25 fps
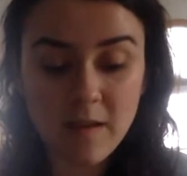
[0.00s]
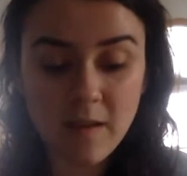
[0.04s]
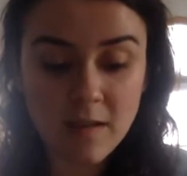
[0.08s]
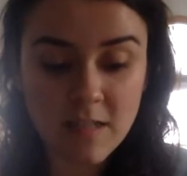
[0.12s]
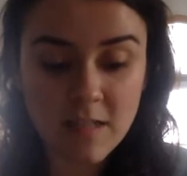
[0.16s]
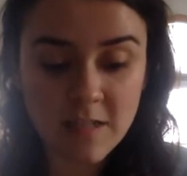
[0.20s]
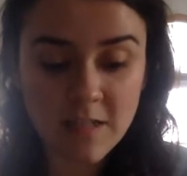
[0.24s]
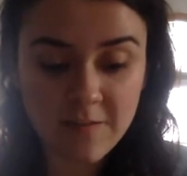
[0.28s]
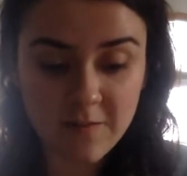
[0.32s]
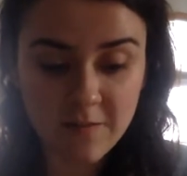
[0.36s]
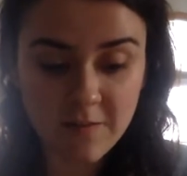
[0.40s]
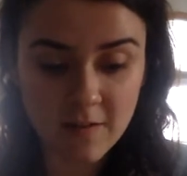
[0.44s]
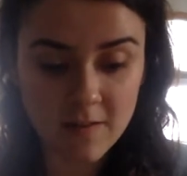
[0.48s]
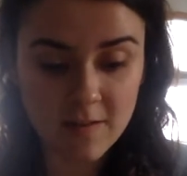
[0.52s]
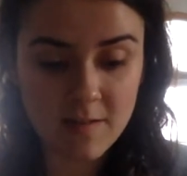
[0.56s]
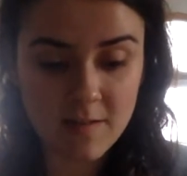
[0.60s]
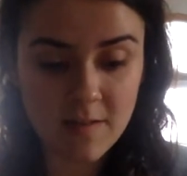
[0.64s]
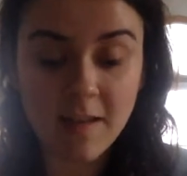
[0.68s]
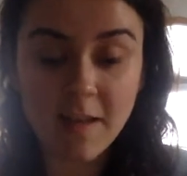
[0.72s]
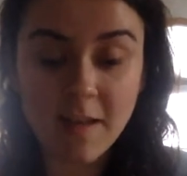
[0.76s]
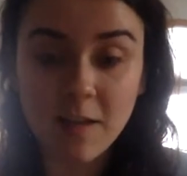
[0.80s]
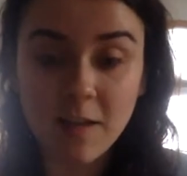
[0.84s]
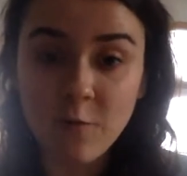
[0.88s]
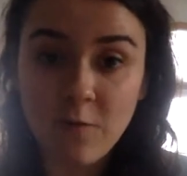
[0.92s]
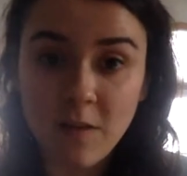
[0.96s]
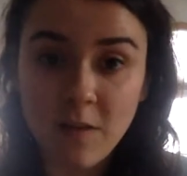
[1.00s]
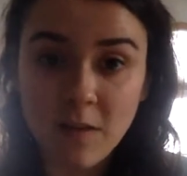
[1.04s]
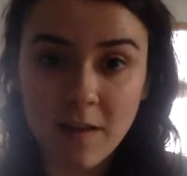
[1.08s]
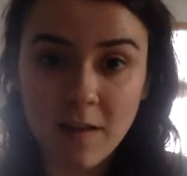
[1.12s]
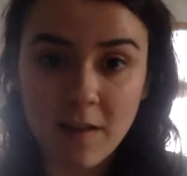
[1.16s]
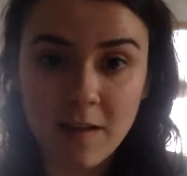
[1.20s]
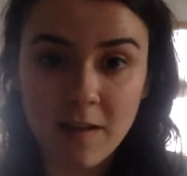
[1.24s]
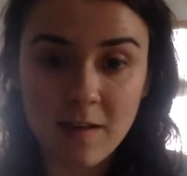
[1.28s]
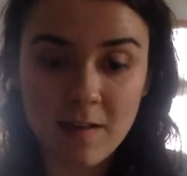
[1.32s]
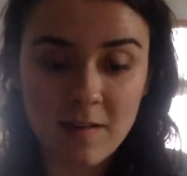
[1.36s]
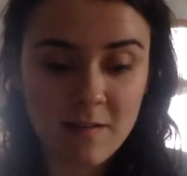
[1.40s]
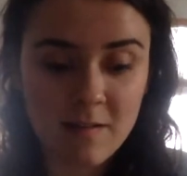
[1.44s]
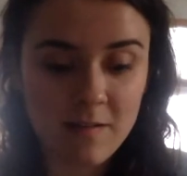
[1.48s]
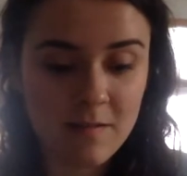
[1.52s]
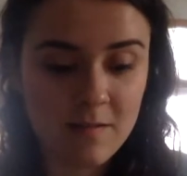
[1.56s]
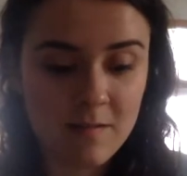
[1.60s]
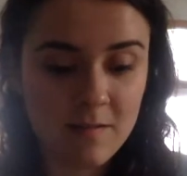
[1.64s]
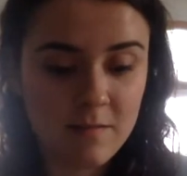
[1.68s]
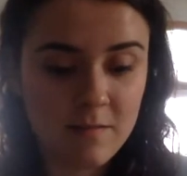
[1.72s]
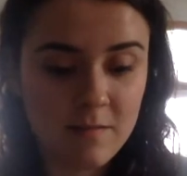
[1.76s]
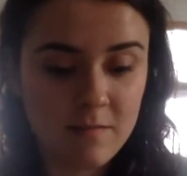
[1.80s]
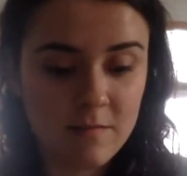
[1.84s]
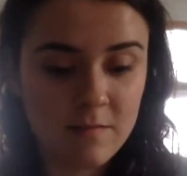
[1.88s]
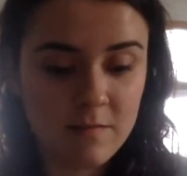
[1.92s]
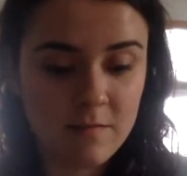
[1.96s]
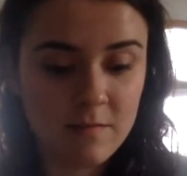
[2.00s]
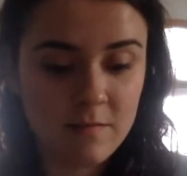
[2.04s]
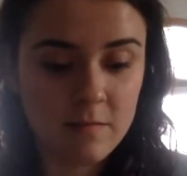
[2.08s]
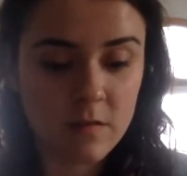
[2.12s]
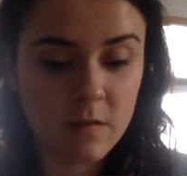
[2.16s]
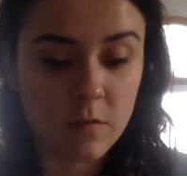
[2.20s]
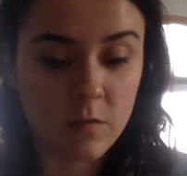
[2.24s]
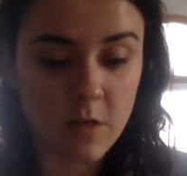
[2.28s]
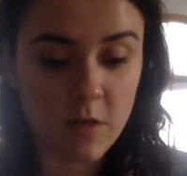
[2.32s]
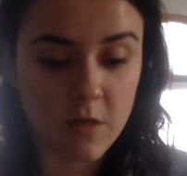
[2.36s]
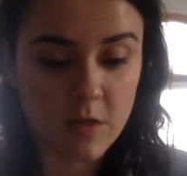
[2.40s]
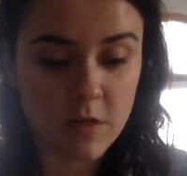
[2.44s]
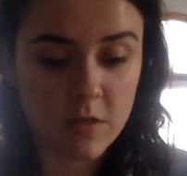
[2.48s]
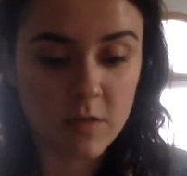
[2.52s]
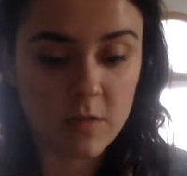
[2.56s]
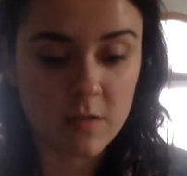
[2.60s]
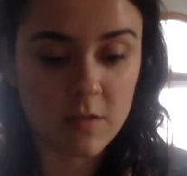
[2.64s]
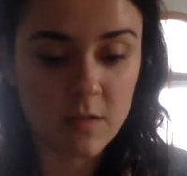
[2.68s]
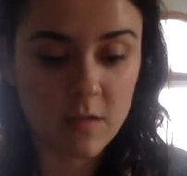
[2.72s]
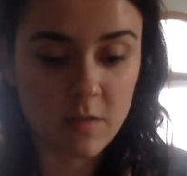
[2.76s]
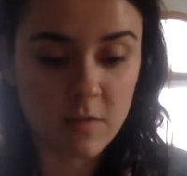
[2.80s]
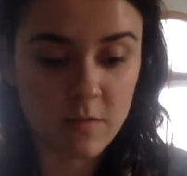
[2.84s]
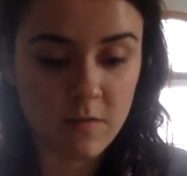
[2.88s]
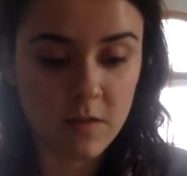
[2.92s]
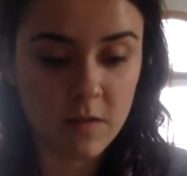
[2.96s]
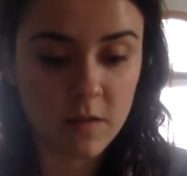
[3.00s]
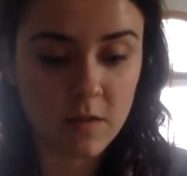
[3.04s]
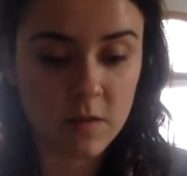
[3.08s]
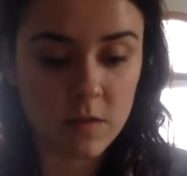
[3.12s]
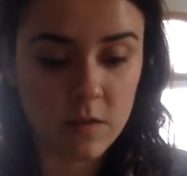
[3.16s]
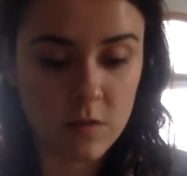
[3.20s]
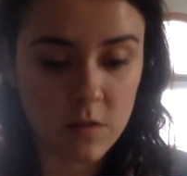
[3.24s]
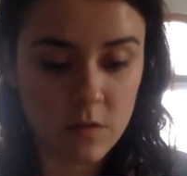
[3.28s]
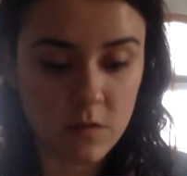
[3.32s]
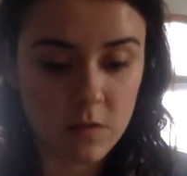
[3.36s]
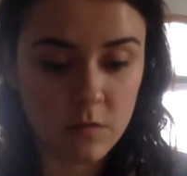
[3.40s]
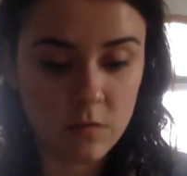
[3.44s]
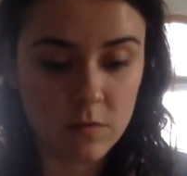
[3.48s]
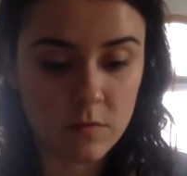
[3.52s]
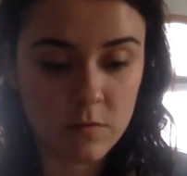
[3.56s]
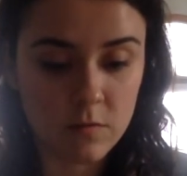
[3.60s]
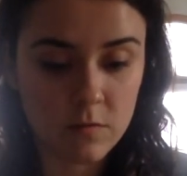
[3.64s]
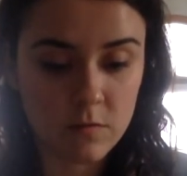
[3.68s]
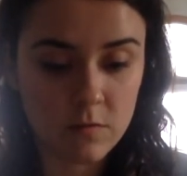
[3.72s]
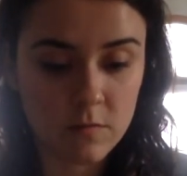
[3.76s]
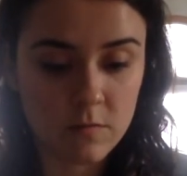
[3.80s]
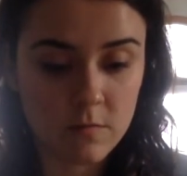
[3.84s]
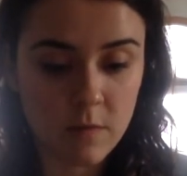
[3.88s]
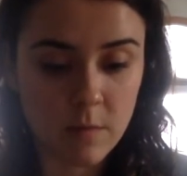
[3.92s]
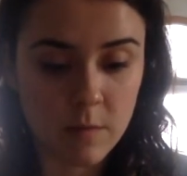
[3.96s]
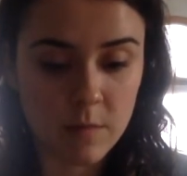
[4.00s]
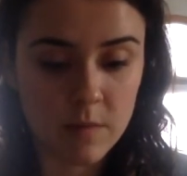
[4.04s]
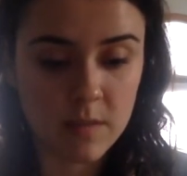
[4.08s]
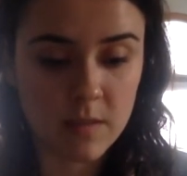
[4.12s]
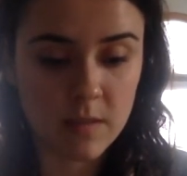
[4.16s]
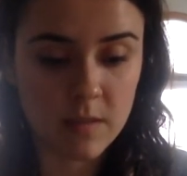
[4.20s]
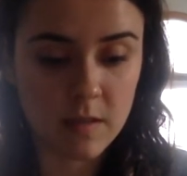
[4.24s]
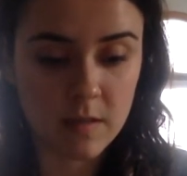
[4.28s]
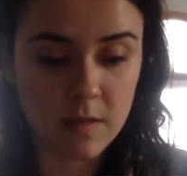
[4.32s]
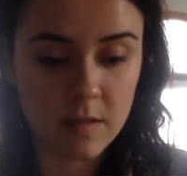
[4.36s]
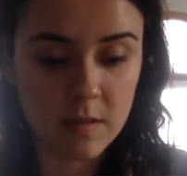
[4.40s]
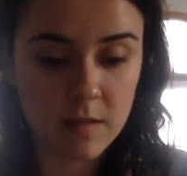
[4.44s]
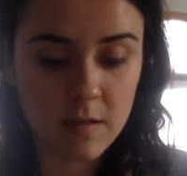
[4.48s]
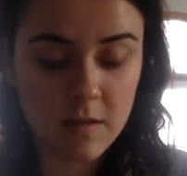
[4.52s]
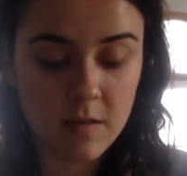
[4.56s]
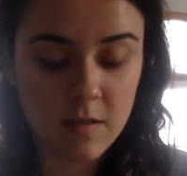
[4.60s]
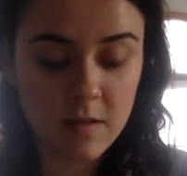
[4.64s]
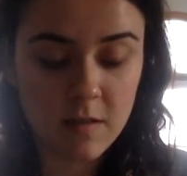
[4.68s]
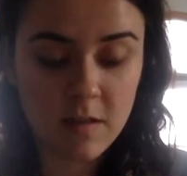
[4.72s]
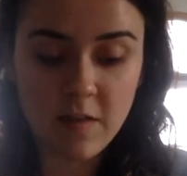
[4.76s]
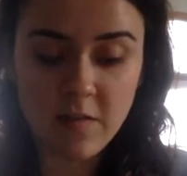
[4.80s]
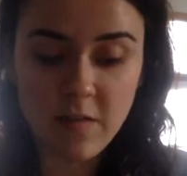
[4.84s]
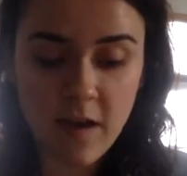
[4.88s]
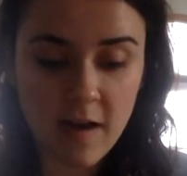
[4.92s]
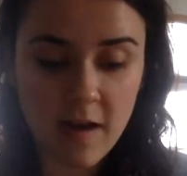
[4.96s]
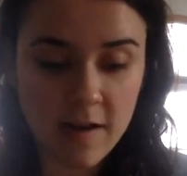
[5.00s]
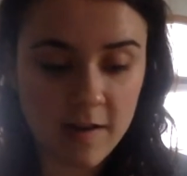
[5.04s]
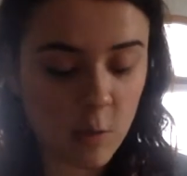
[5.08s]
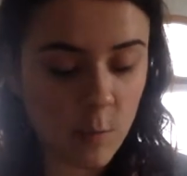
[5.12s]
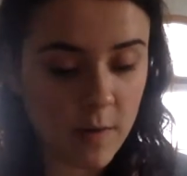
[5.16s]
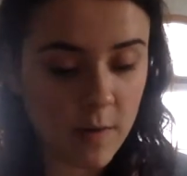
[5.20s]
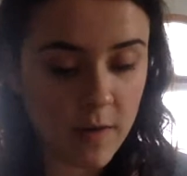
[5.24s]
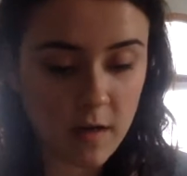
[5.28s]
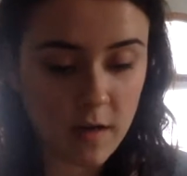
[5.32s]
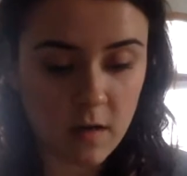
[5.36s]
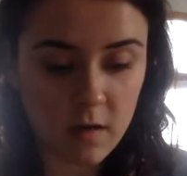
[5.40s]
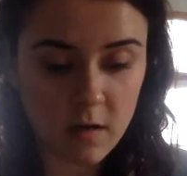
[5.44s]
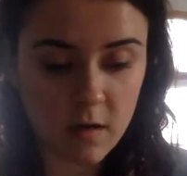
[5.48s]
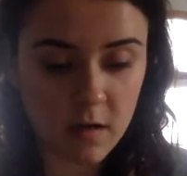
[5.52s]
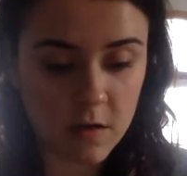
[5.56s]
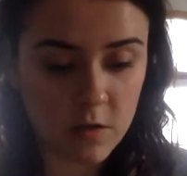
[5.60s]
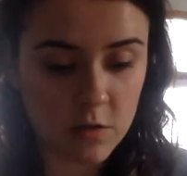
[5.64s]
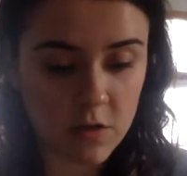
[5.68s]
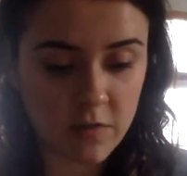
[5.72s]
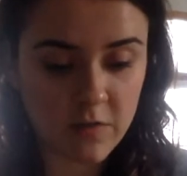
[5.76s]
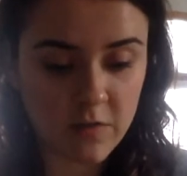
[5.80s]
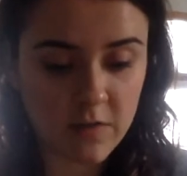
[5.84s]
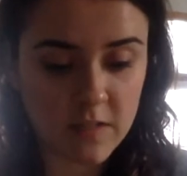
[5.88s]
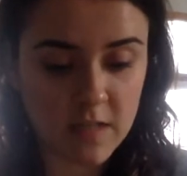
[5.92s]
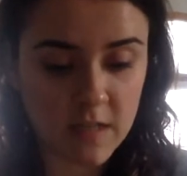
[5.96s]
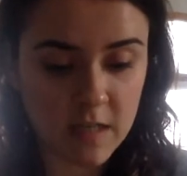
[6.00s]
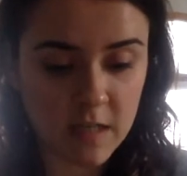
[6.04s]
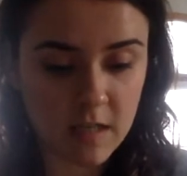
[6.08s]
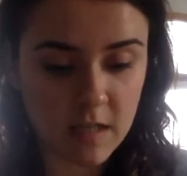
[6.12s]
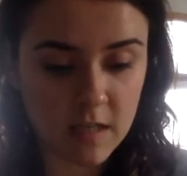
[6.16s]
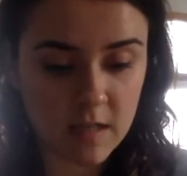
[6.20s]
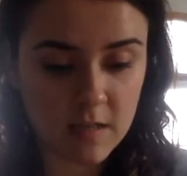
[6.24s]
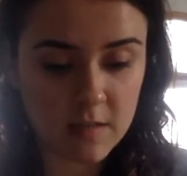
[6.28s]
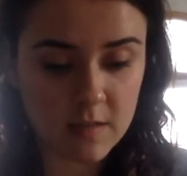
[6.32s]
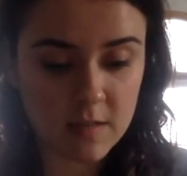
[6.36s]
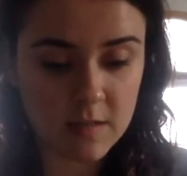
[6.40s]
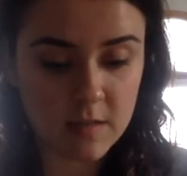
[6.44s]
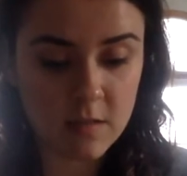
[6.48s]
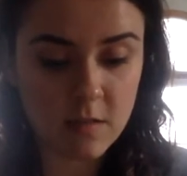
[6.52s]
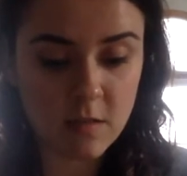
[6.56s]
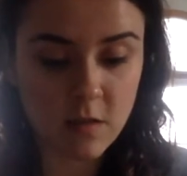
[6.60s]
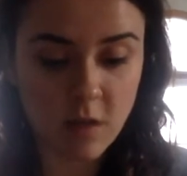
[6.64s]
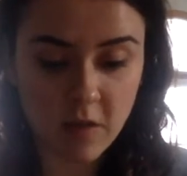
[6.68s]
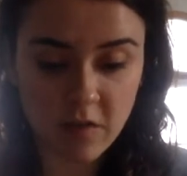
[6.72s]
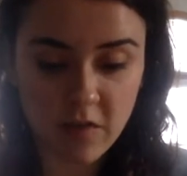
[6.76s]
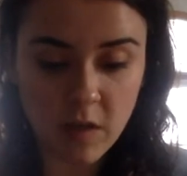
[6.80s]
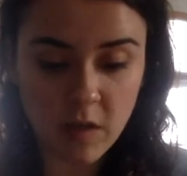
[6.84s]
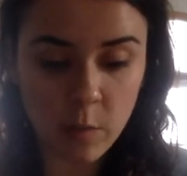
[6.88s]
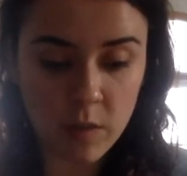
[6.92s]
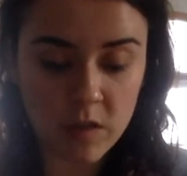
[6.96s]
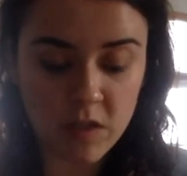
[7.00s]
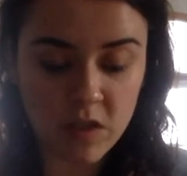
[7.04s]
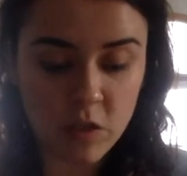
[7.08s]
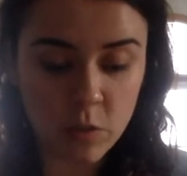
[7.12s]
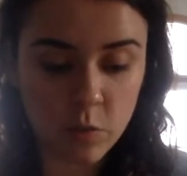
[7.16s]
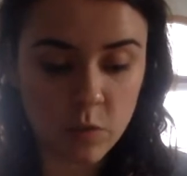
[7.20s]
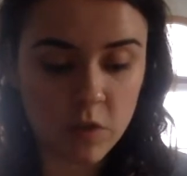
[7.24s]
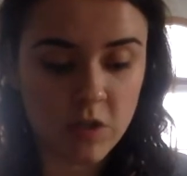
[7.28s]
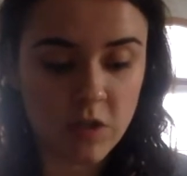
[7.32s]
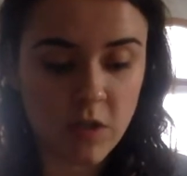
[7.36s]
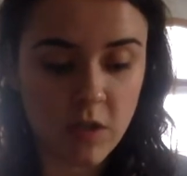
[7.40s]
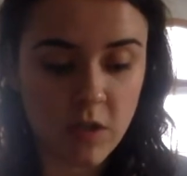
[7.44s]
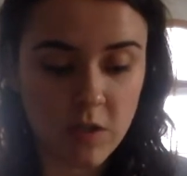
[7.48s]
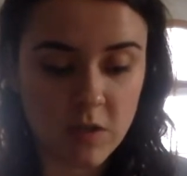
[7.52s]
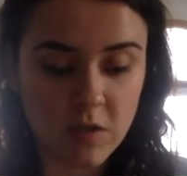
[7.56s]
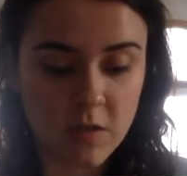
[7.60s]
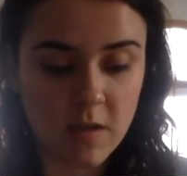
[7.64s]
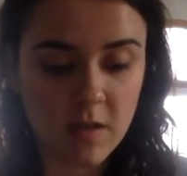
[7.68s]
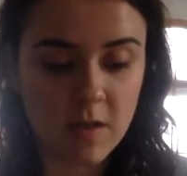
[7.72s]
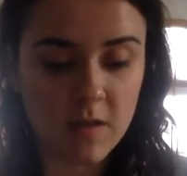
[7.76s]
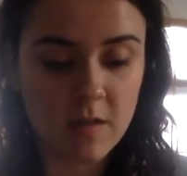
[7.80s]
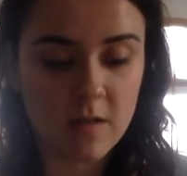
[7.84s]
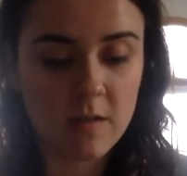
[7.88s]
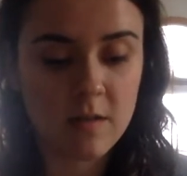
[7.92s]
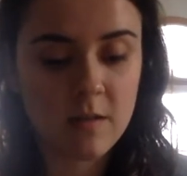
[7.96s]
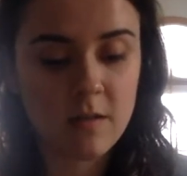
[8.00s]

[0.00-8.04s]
a difference. I can feel it. The Russians can feel it too, Mama said. They've occupied our country for decades. Nothing we do will change that.